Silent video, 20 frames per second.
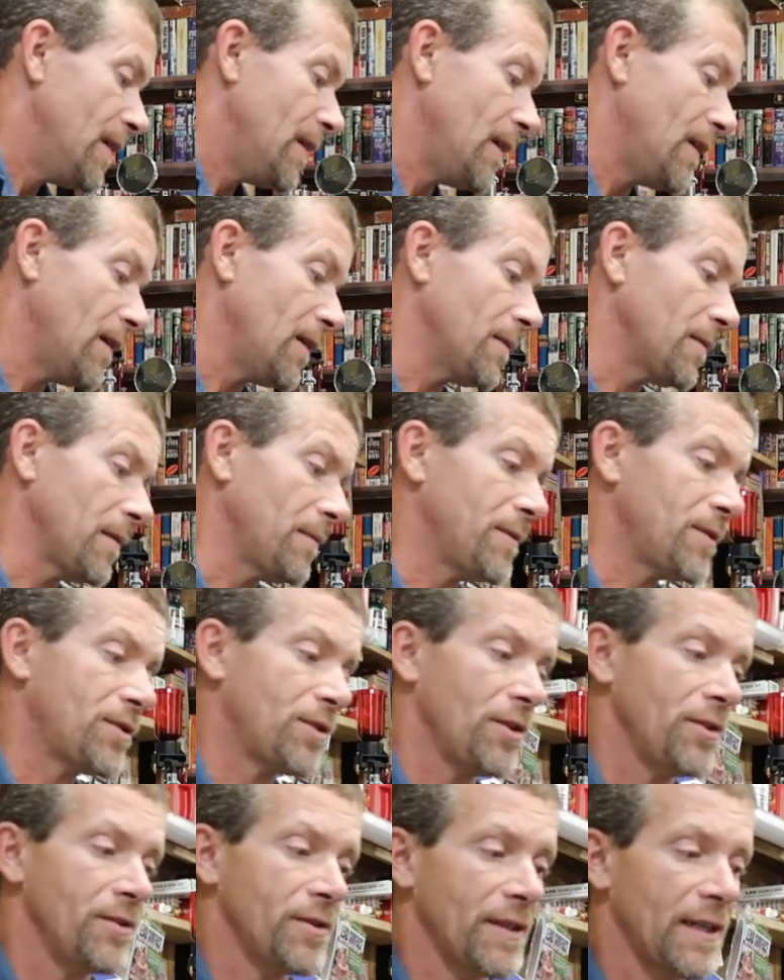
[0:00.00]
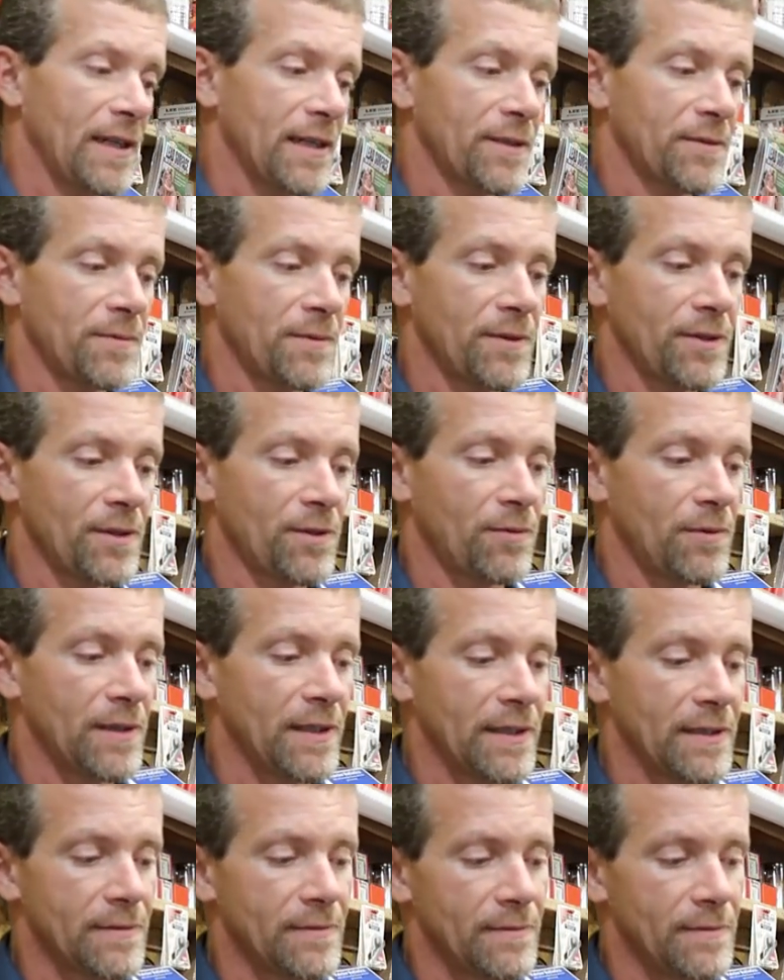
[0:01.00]
Uh, let me show you guys one
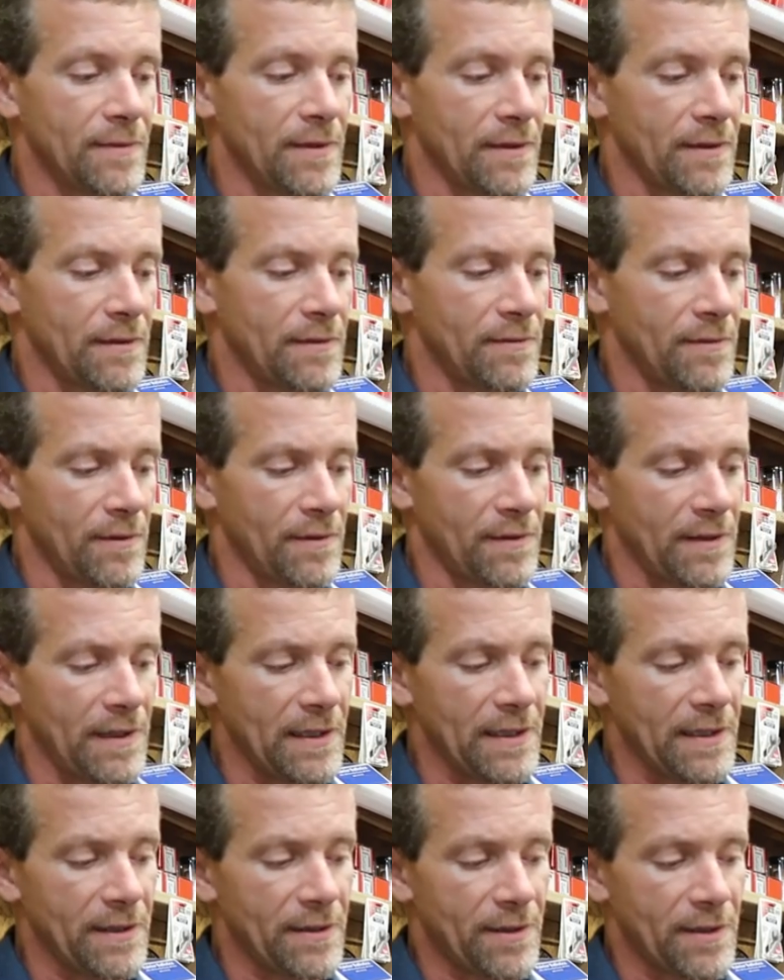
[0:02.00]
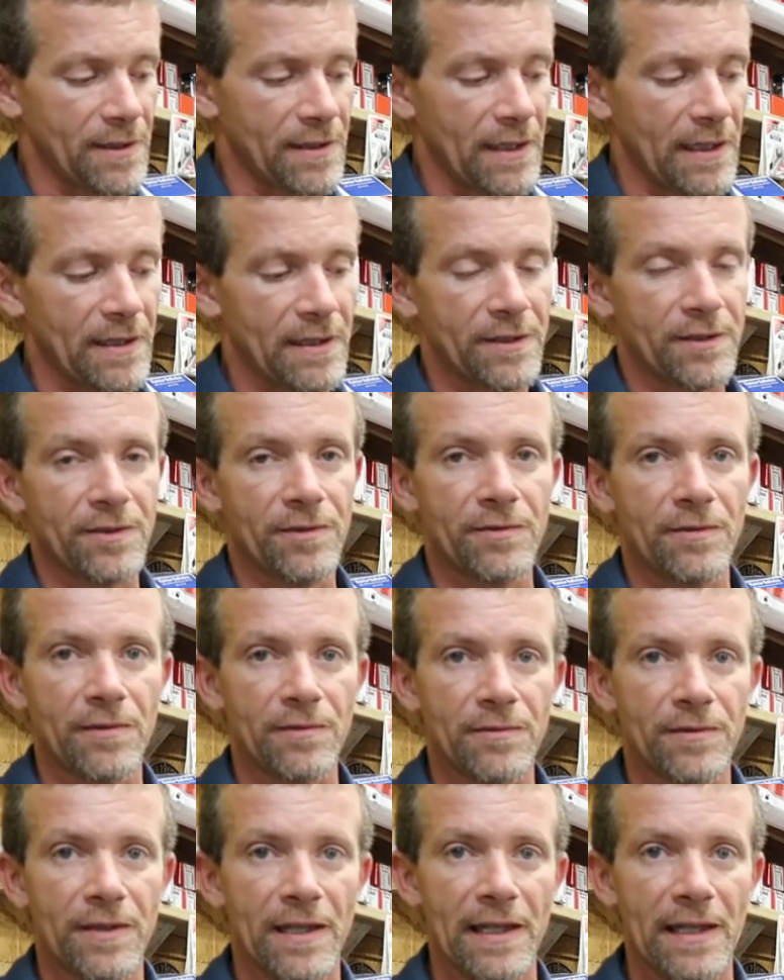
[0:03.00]
quick. The, the things, it's got these two
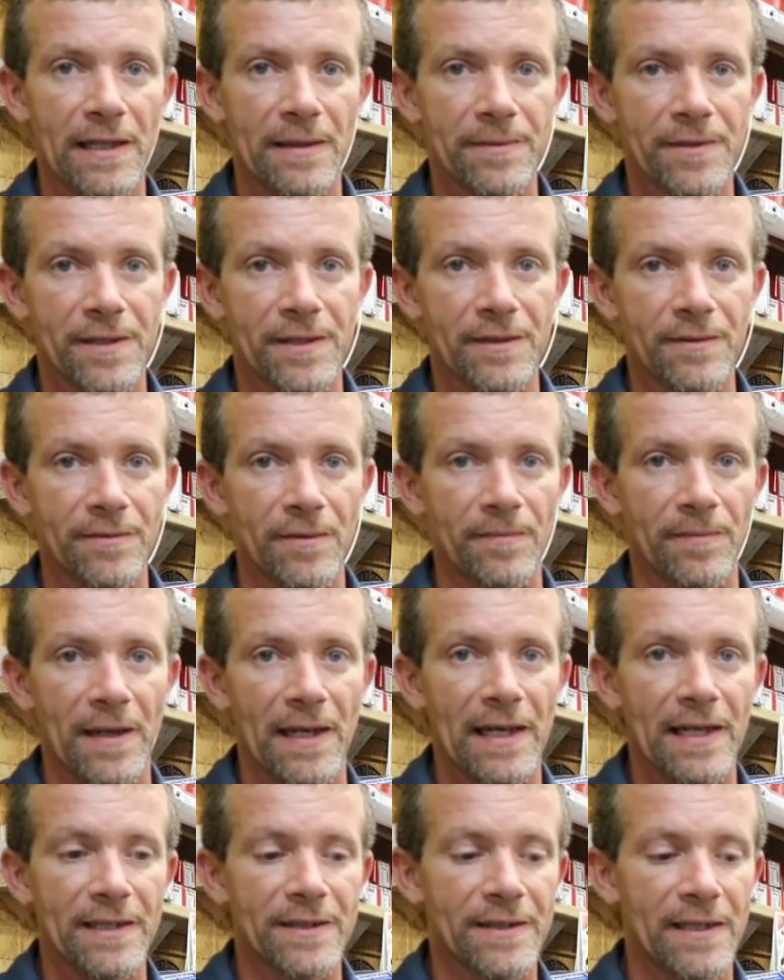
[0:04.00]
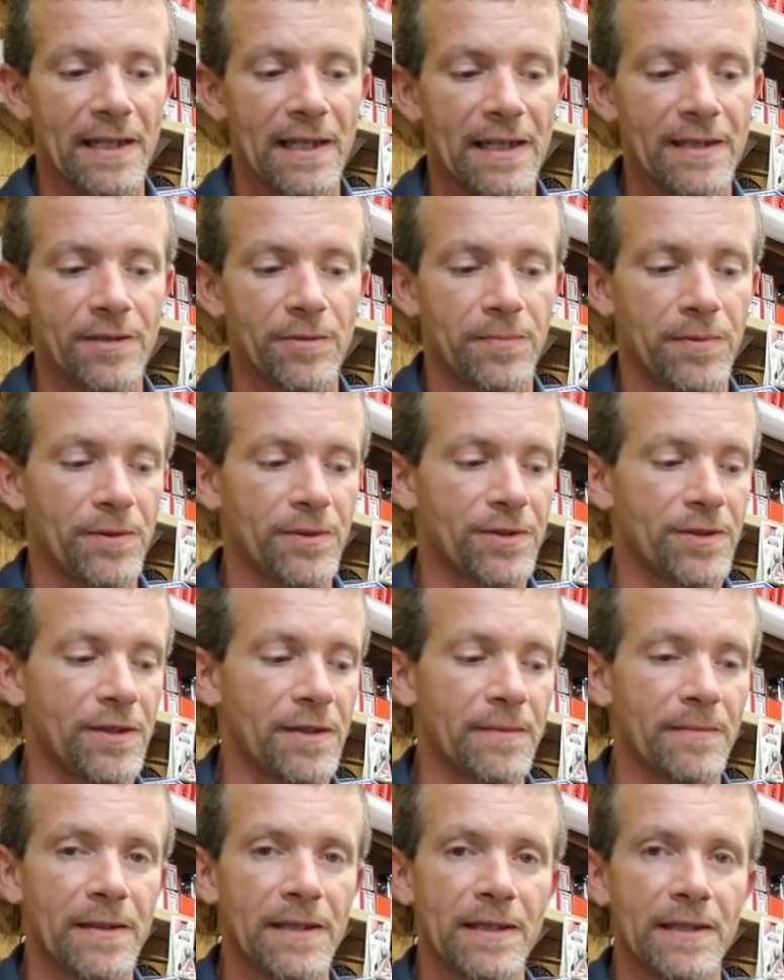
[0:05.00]
little tabs here on the back side. You push
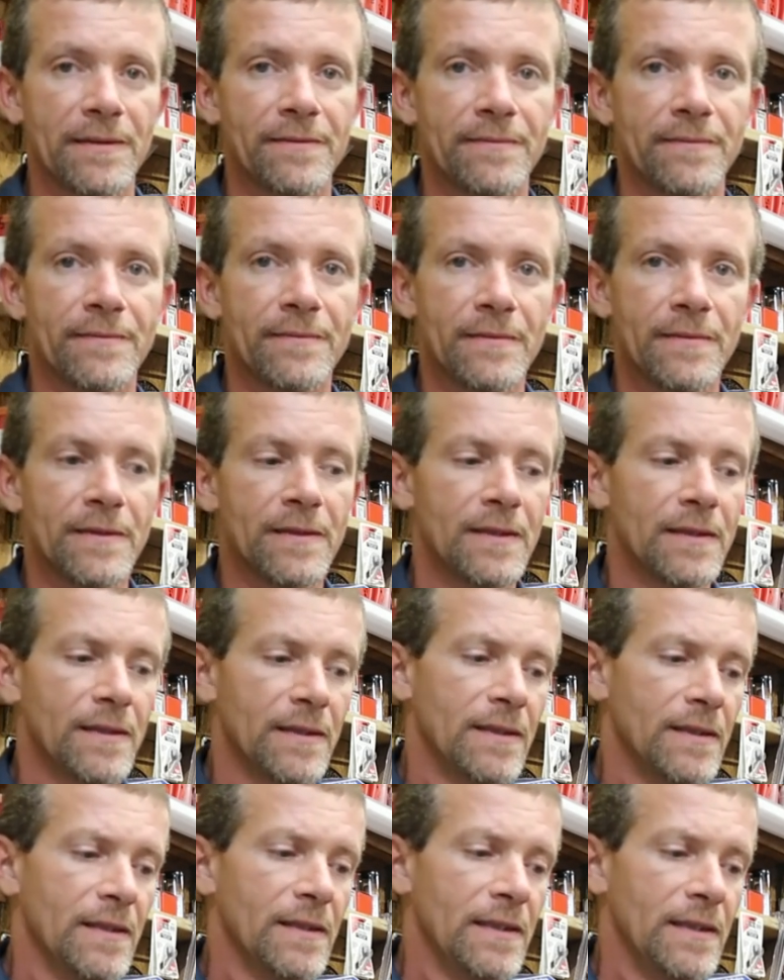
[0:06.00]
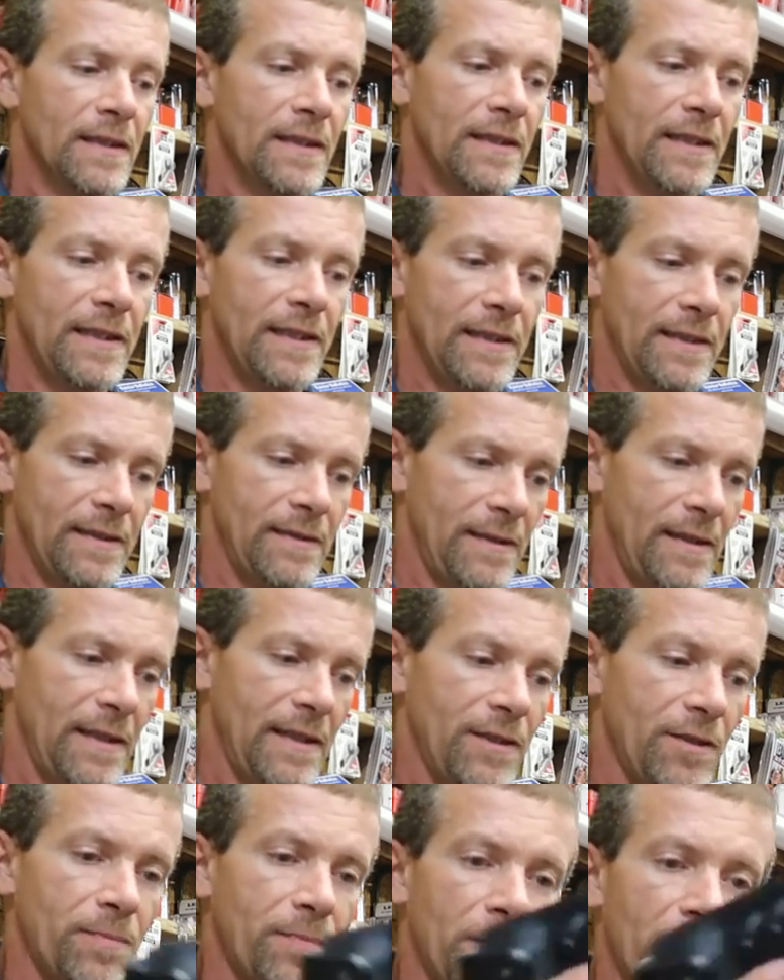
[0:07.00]
them in and